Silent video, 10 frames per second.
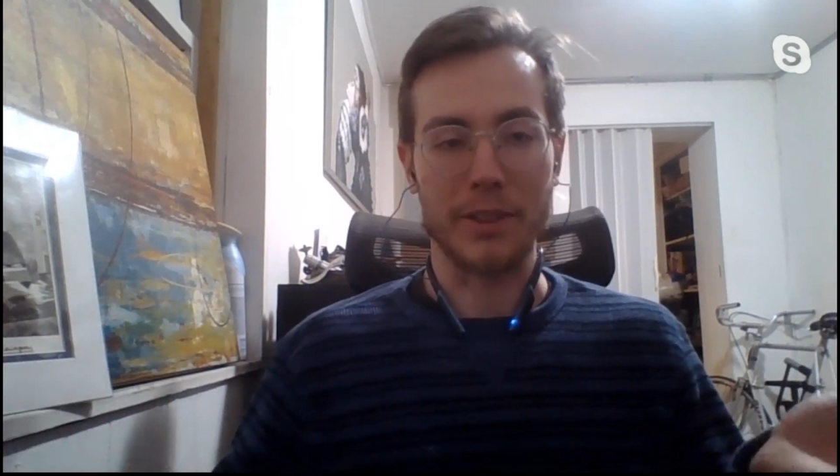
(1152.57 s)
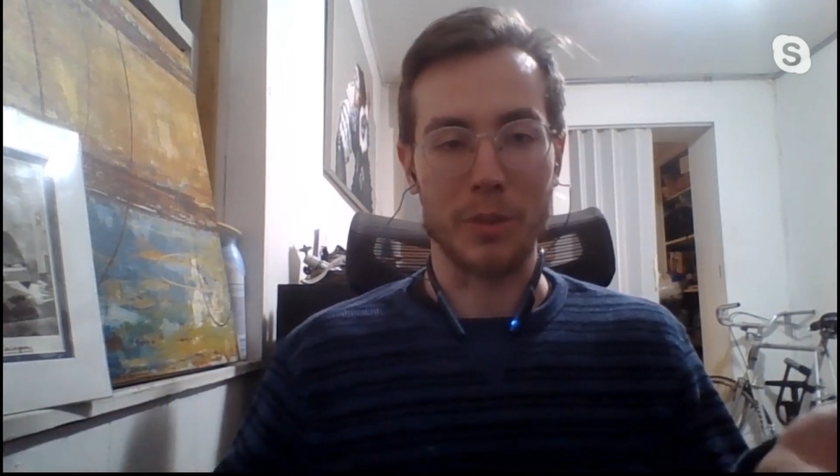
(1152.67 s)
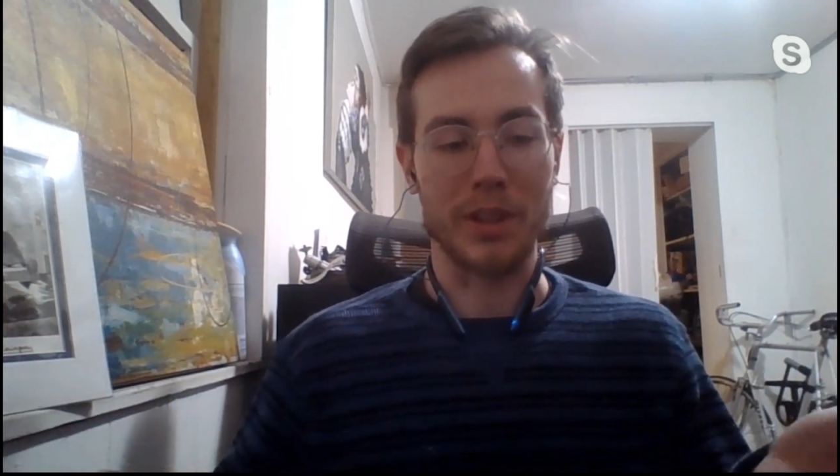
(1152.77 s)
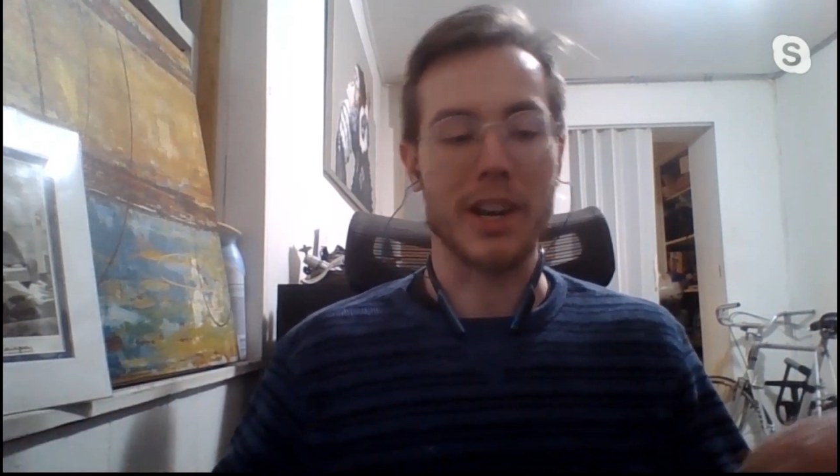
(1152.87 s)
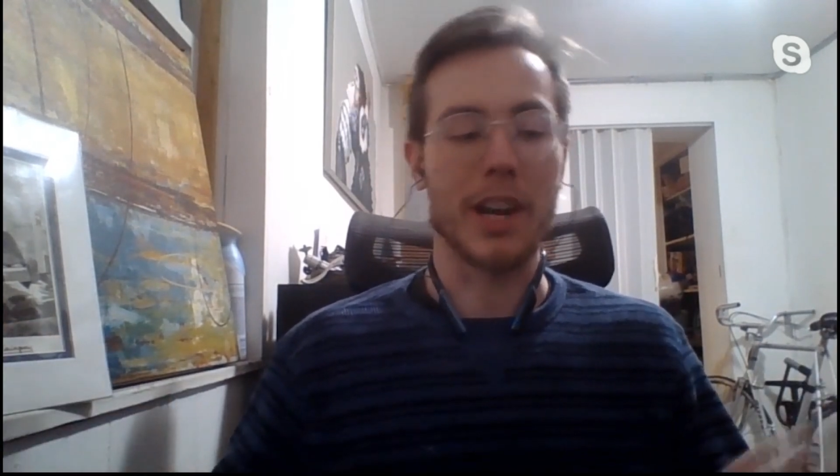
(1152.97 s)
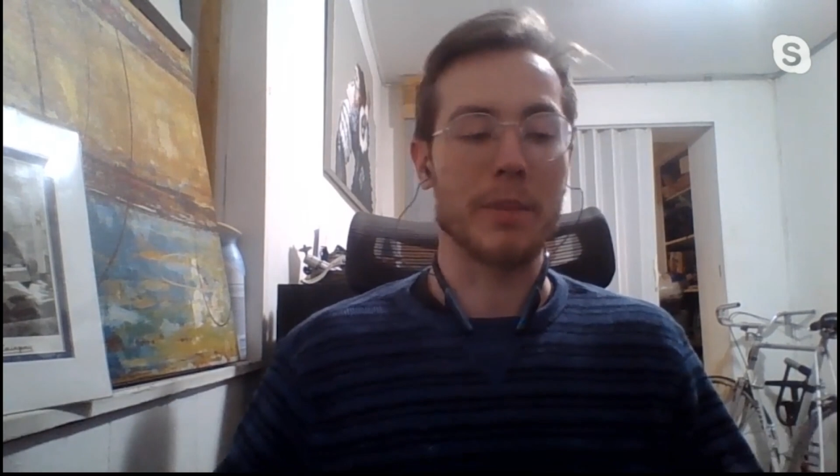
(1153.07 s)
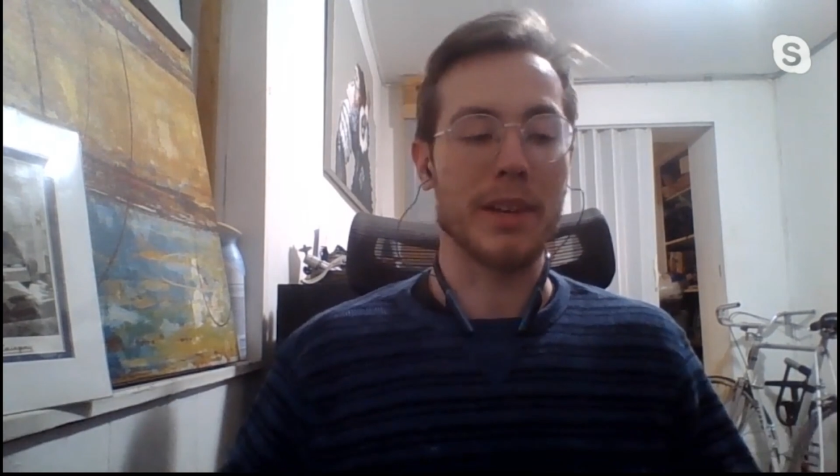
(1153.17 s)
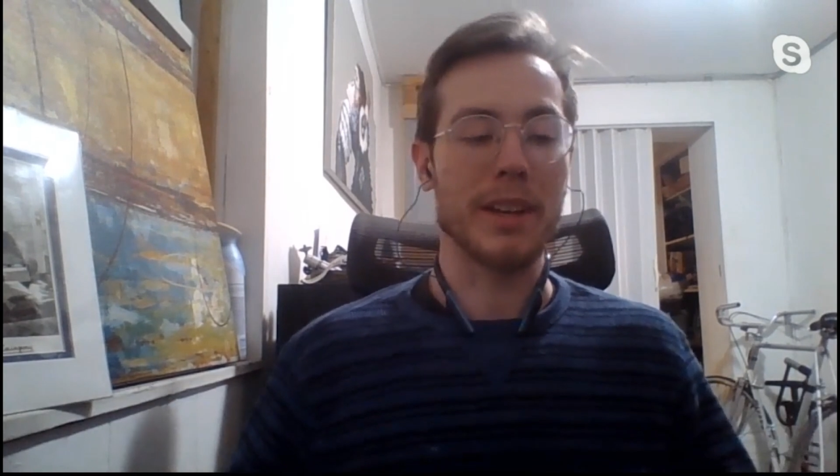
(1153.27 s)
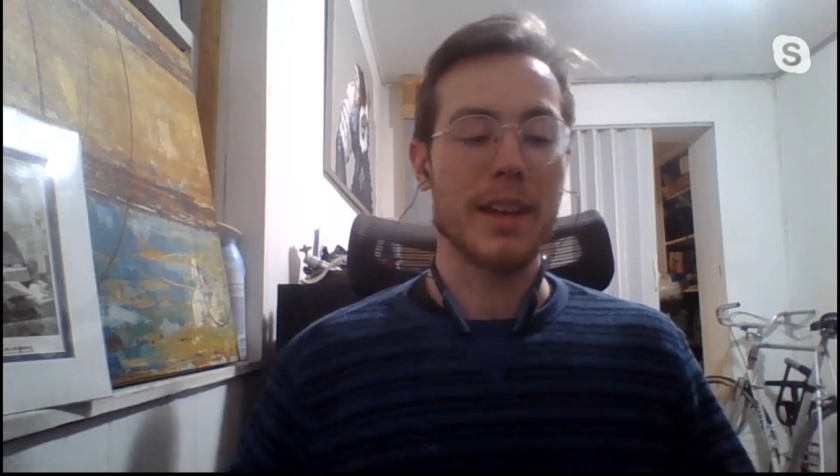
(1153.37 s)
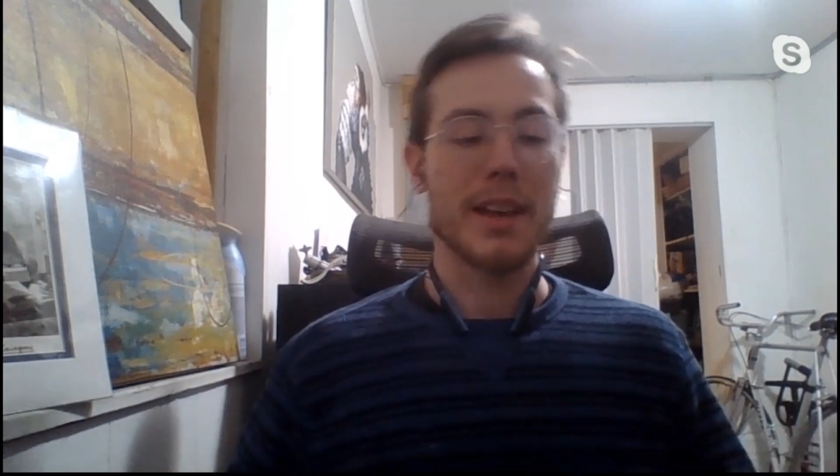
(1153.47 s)
like let's open the
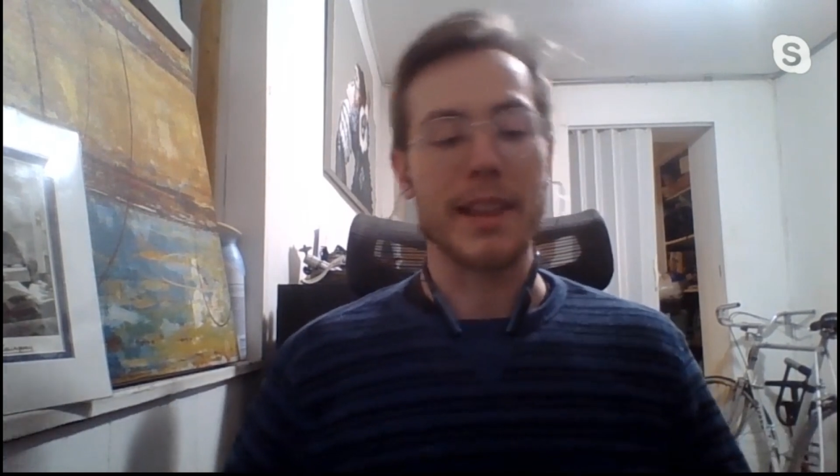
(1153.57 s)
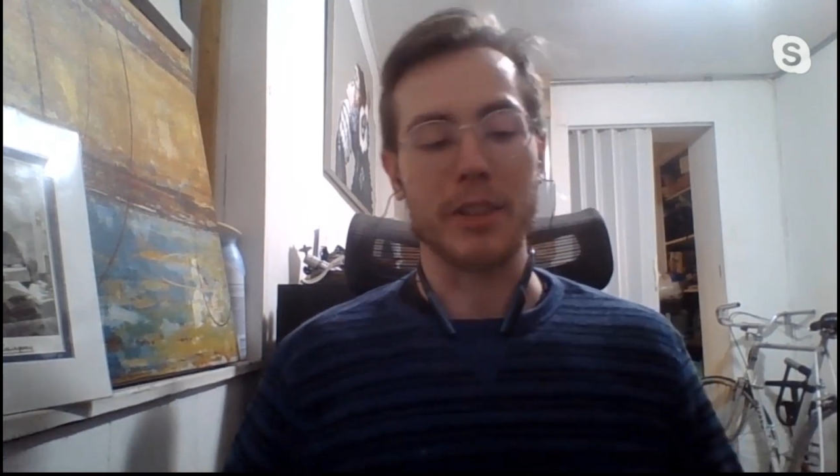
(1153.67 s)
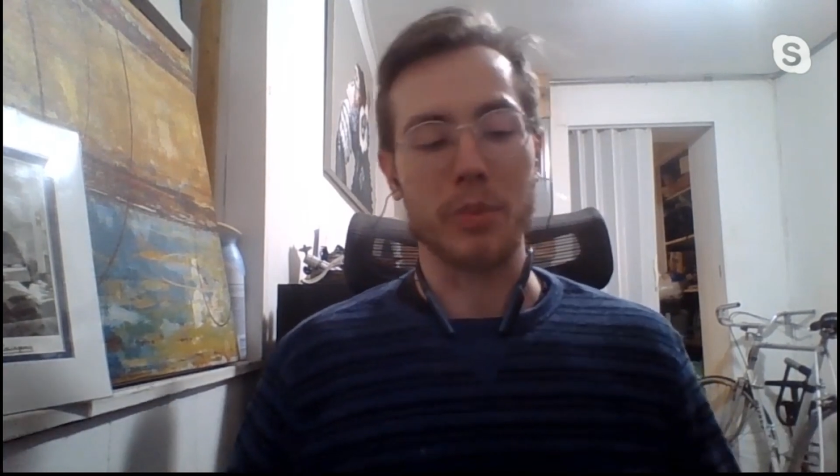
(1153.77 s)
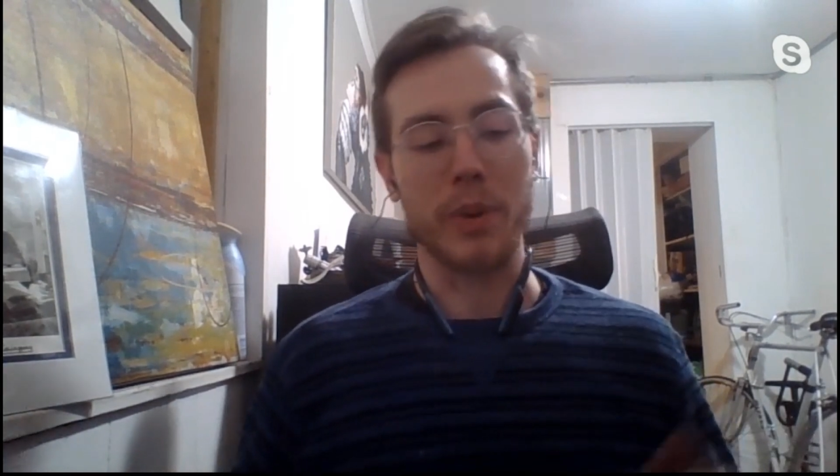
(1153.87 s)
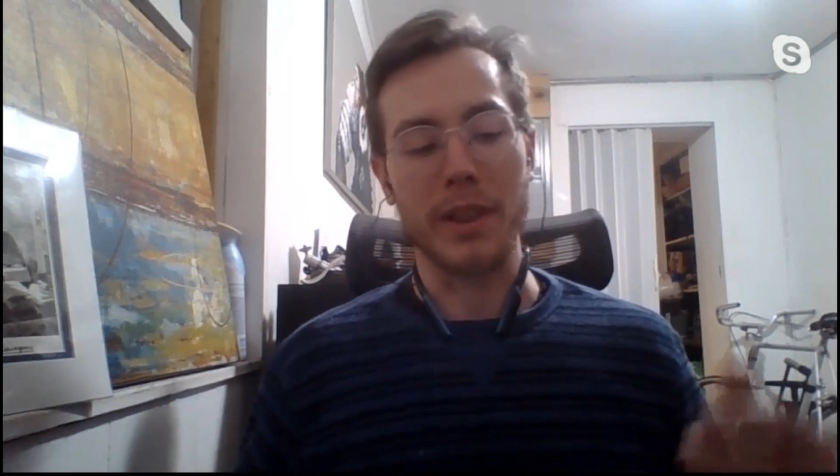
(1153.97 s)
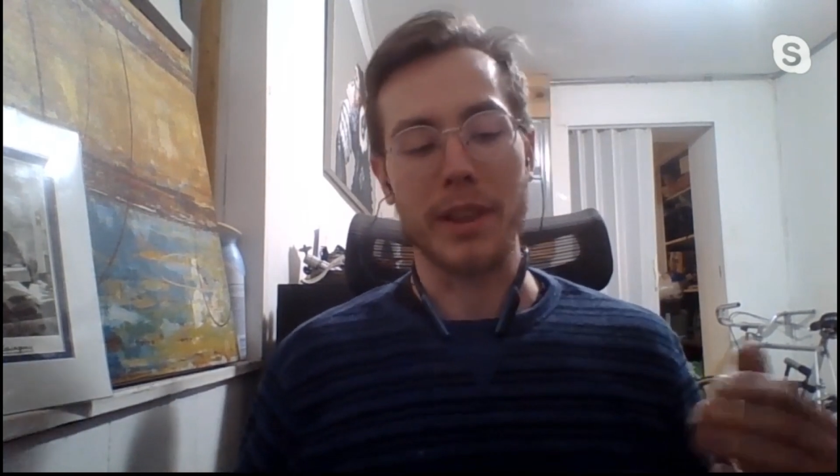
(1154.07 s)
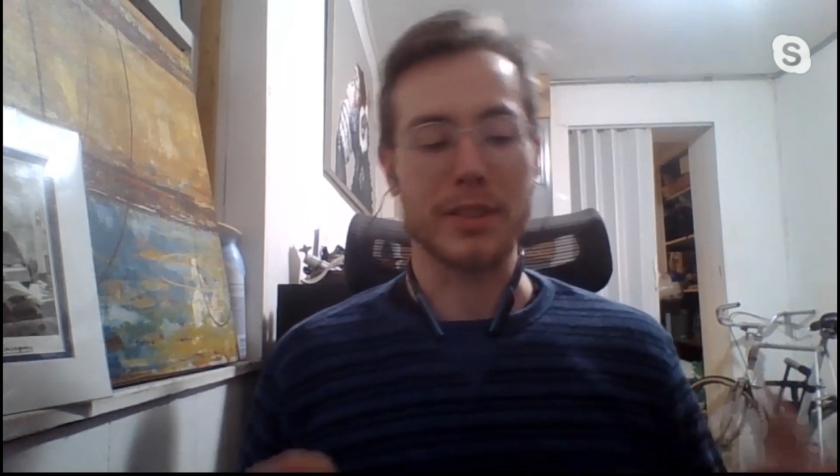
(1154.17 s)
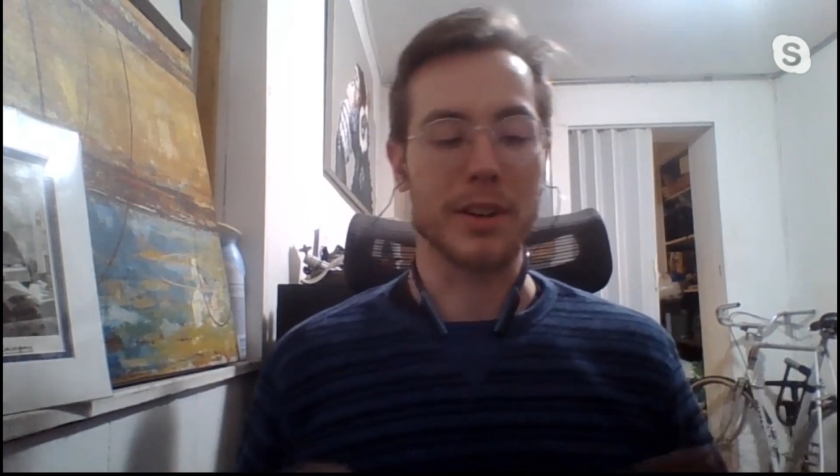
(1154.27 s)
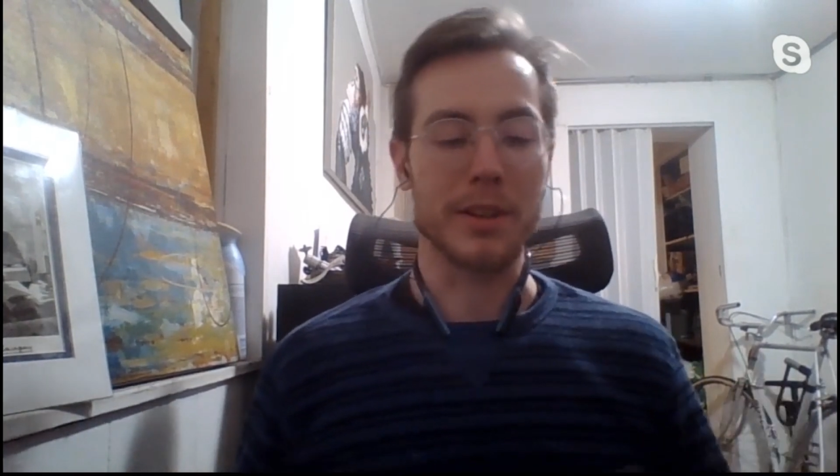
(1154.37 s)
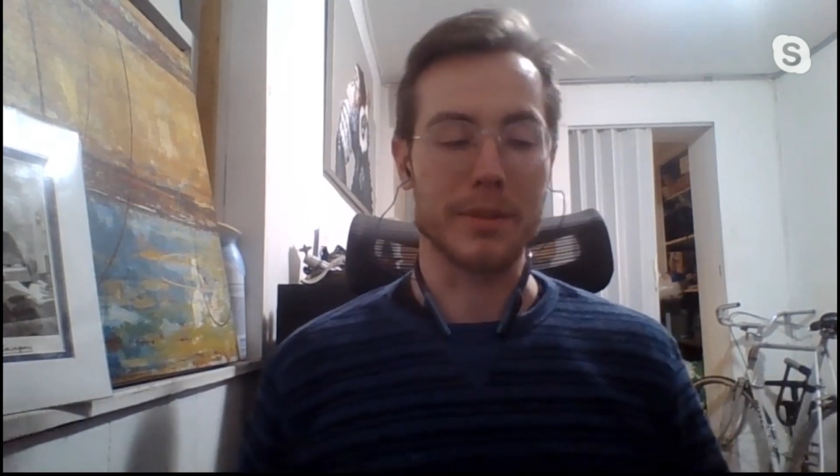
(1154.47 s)
economy, that's
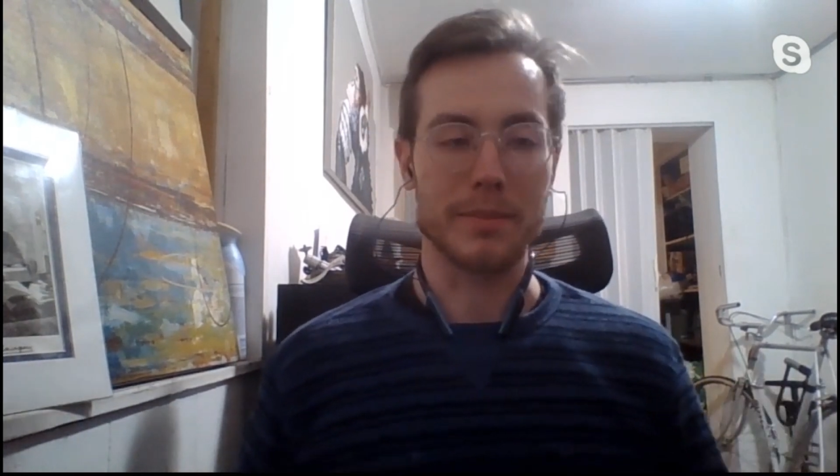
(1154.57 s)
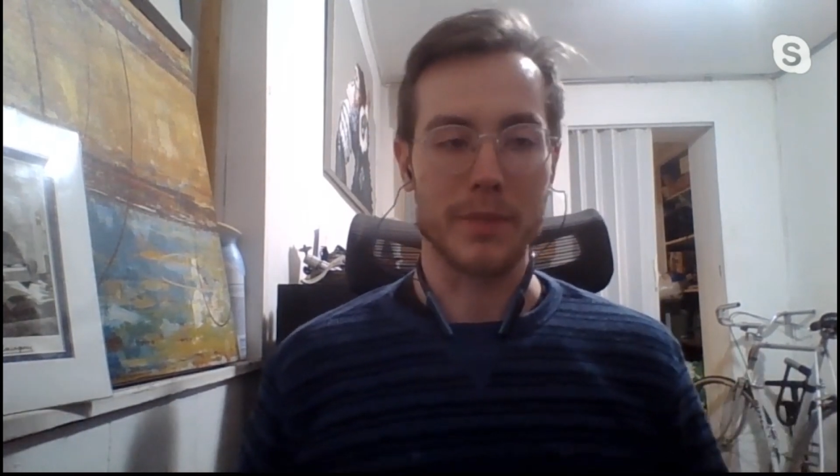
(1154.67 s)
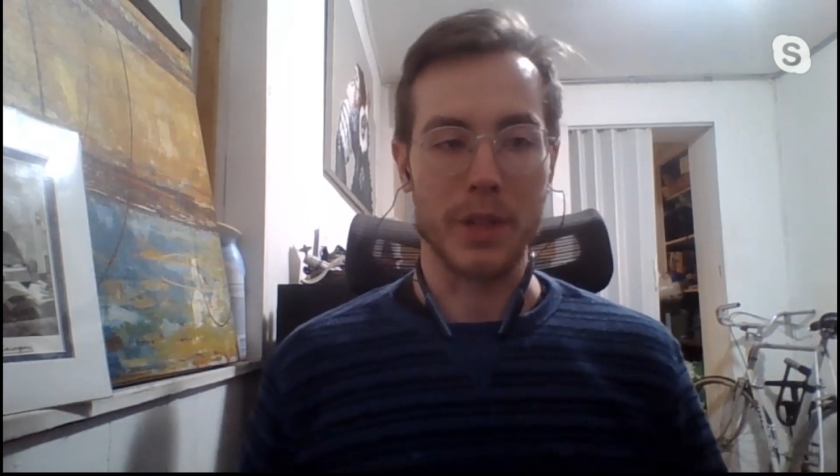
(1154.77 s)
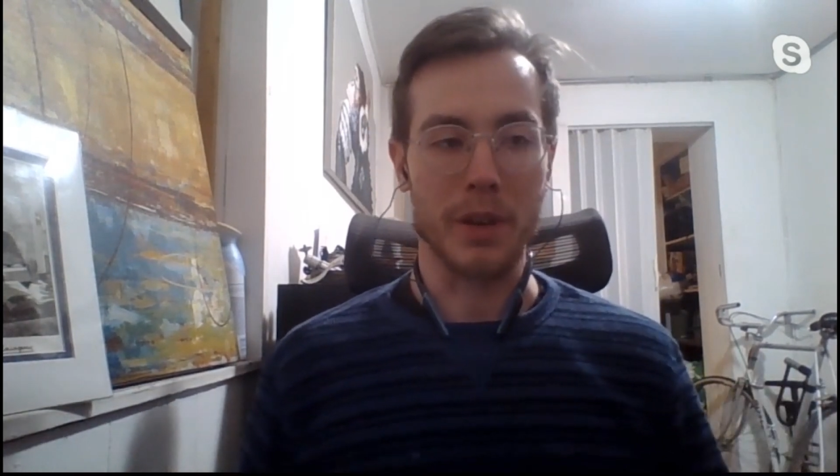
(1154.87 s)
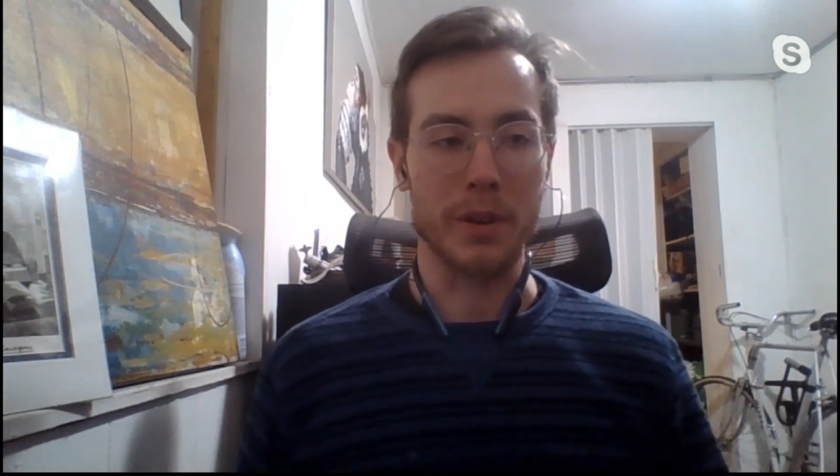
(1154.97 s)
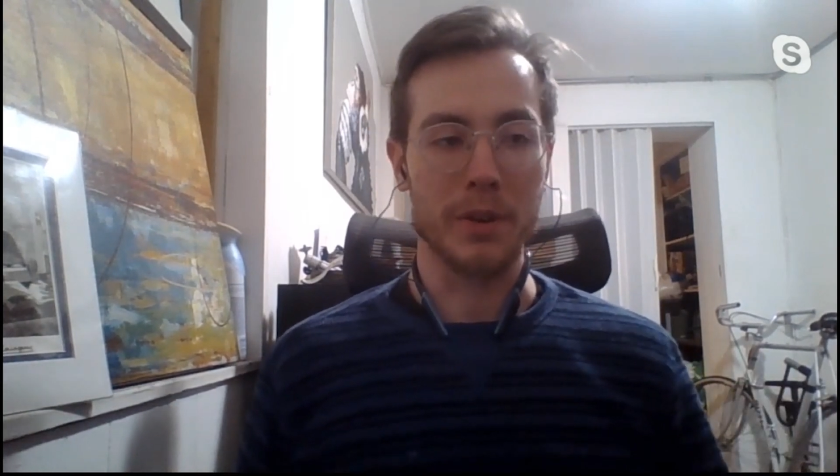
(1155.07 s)
where they start,